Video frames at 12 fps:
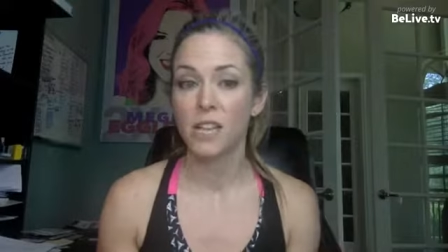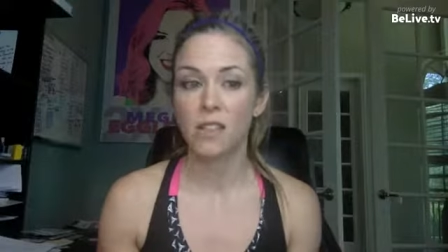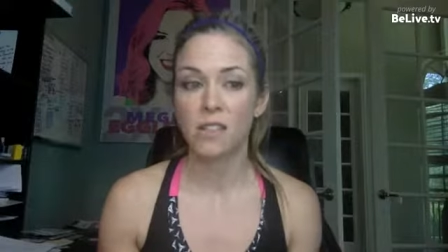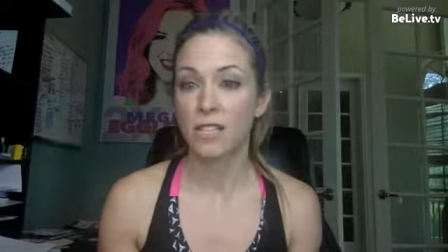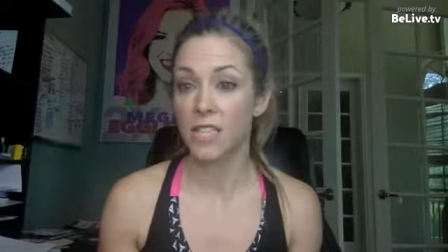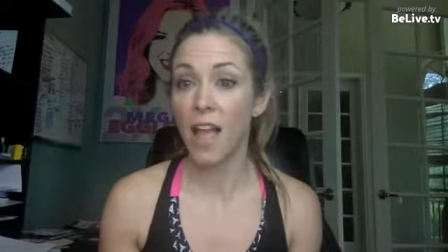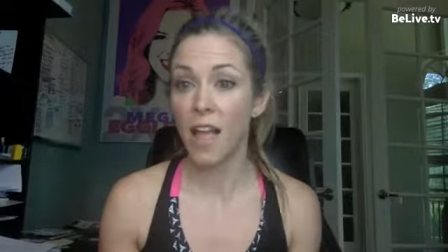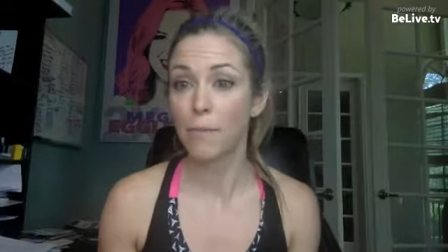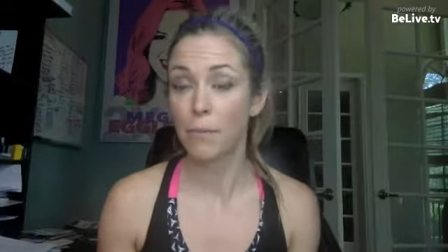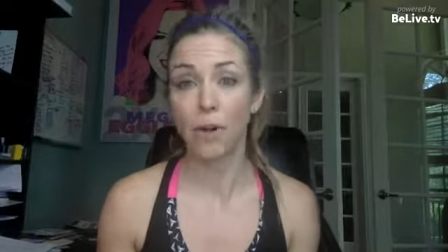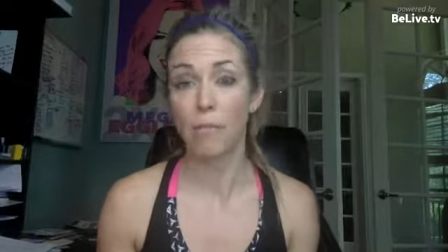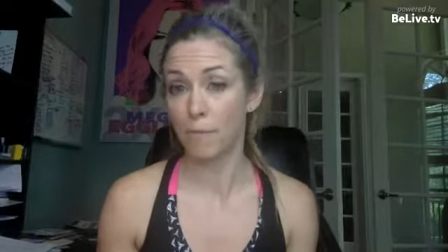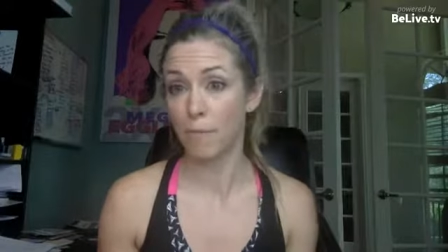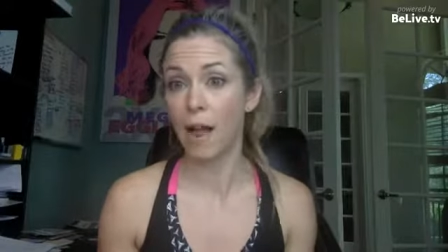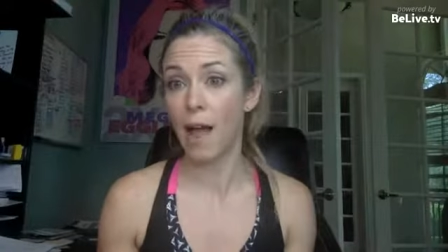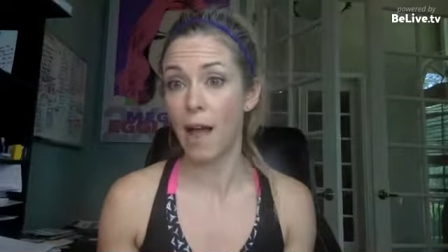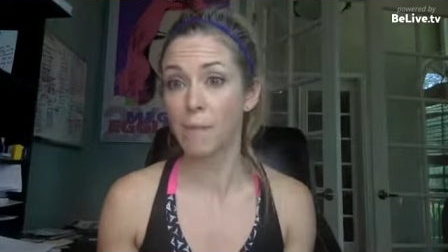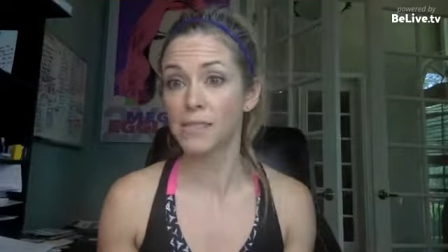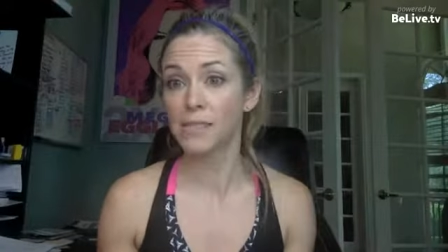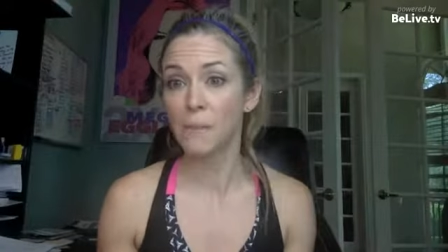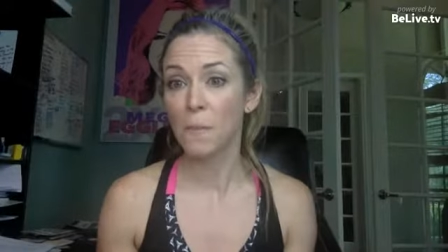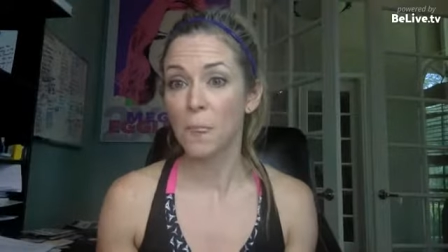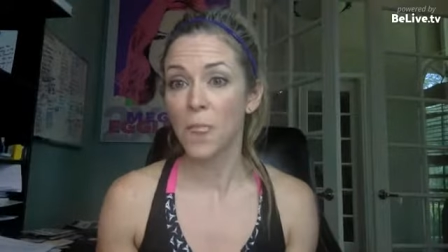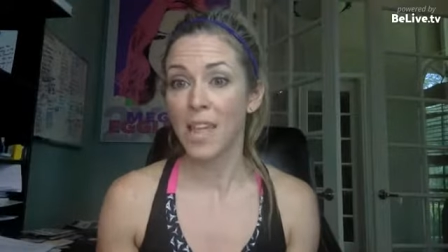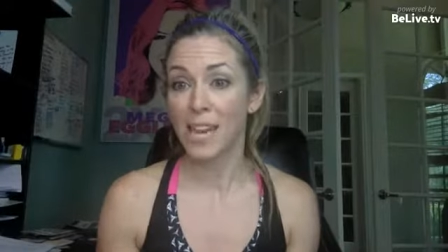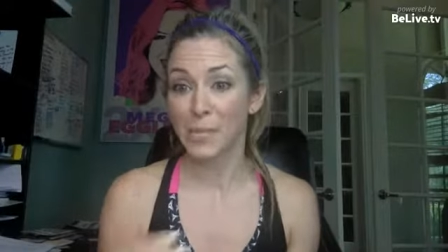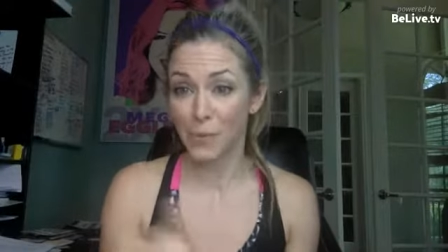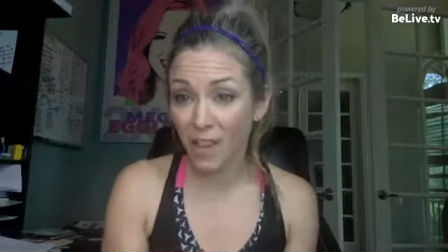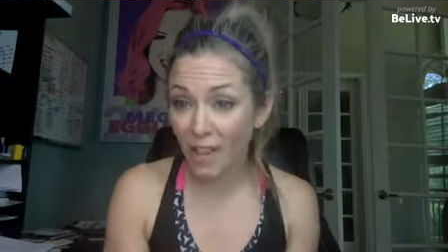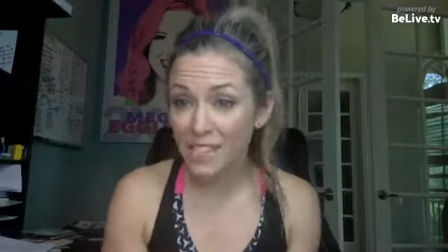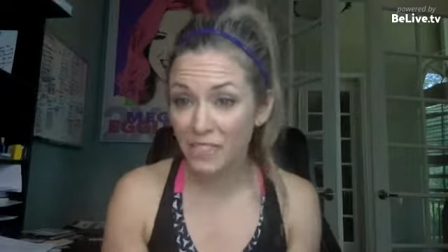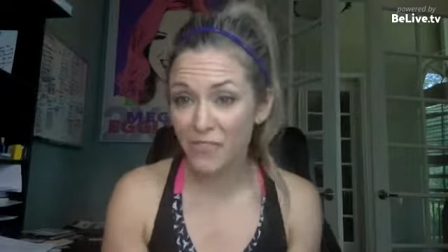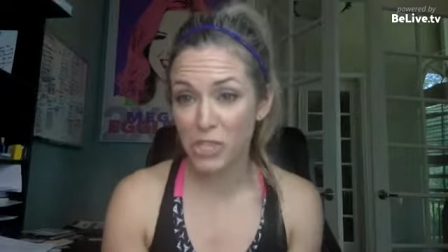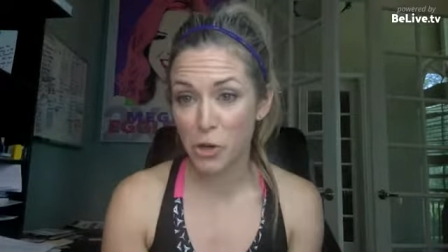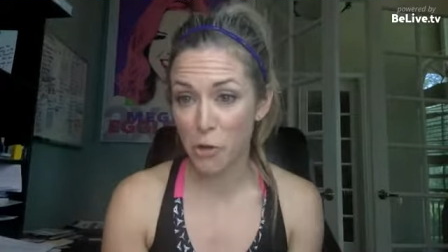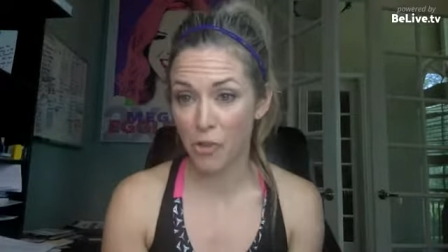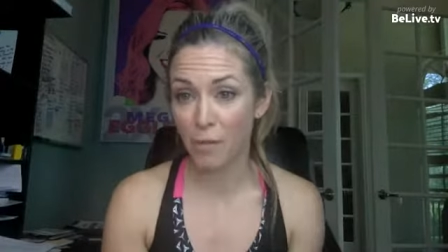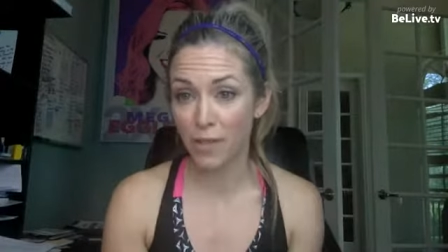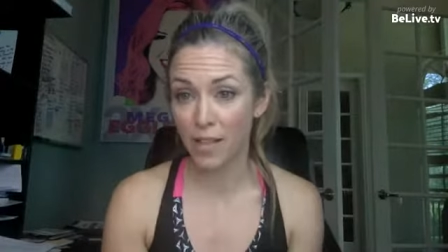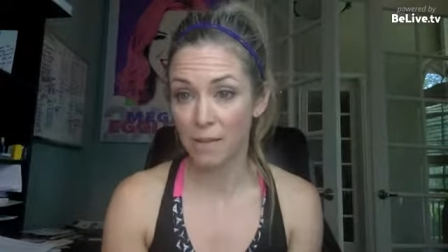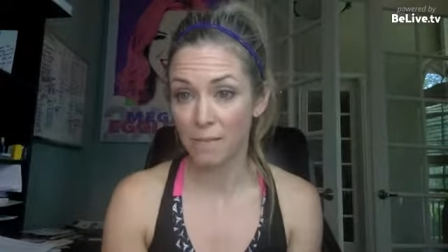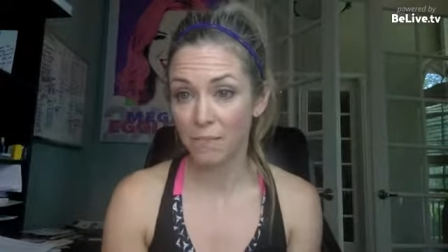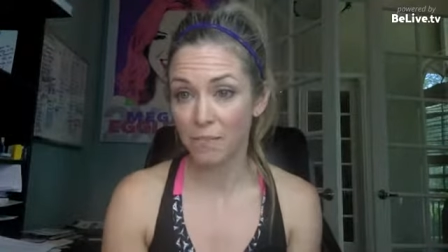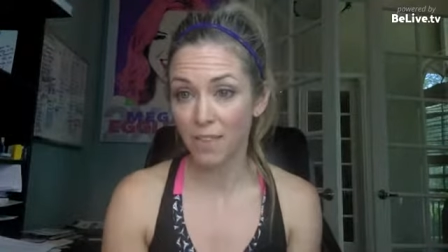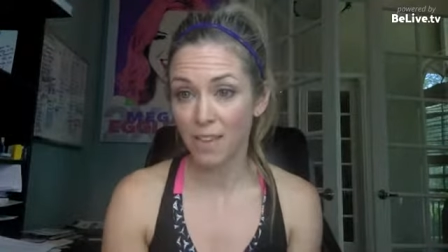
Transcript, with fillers: today, perhaps. And it's because of this no fail plan.